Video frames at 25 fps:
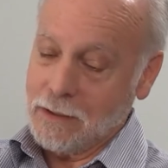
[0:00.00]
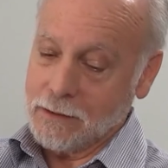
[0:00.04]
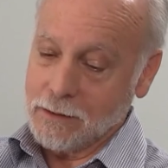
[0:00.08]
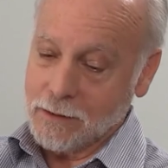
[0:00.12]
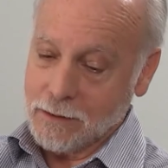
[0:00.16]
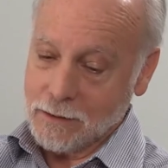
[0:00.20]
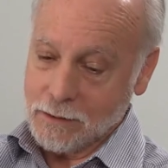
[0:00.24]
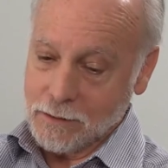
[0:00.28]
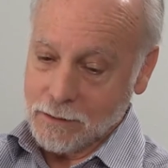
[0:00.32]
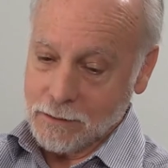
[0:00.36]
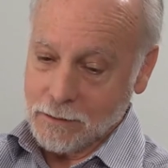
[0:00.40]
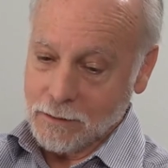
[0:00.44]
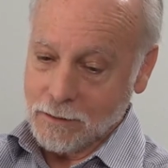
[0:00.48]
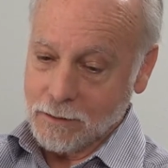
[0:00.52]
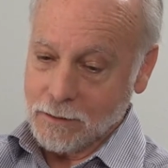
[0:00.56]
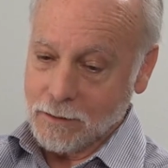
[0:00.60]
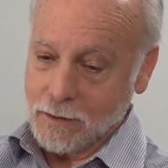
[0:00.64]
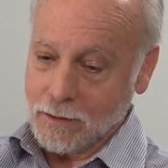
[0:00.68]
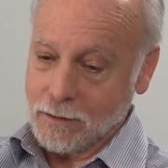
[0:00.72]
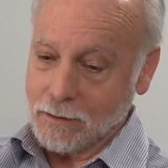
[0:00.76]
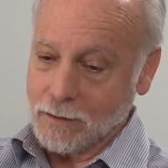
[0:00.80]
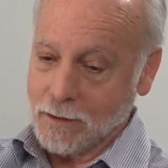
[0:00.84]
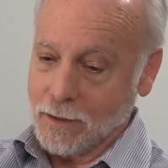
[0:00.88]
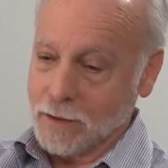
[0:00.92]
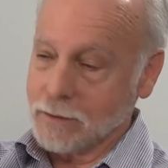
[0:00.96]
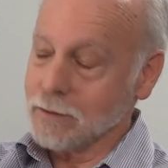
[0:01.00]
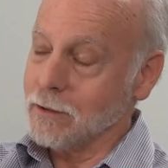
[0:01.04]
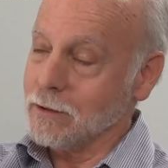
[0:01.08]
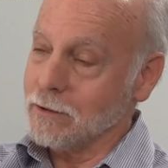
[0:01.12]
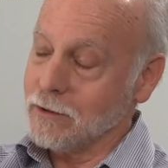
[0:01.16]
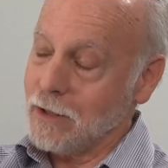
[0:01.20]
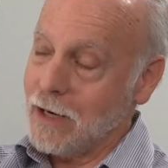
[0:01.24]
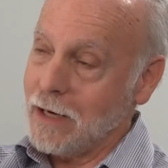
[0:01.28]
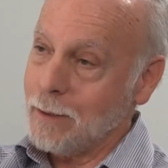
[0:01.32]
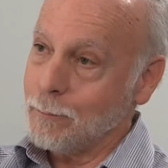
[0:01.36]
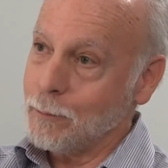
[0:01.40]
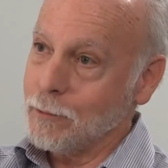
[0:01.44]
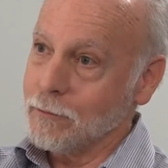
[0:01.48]
I think at the
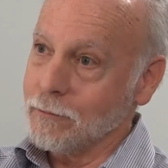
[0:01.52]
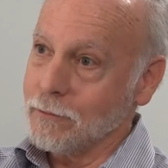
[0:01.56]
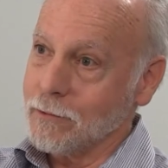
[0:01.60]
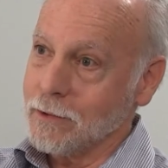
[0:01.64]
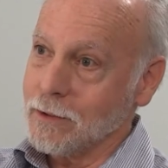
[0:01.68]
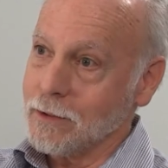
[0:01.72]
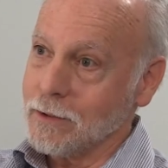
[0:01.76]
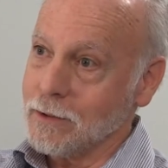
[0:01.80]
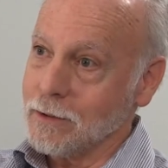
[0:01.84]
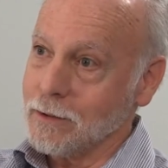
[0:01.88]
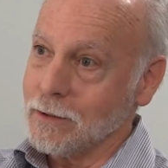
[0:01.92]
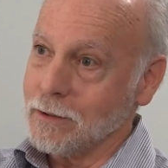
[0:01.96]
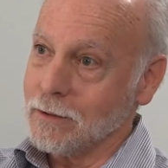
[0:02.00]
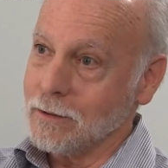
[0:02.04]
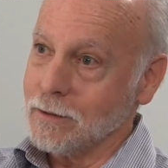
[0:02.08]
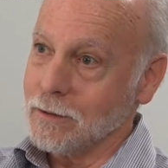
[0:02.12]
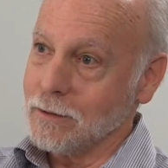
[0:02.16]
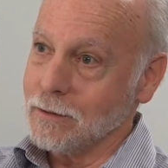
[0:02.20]
top of the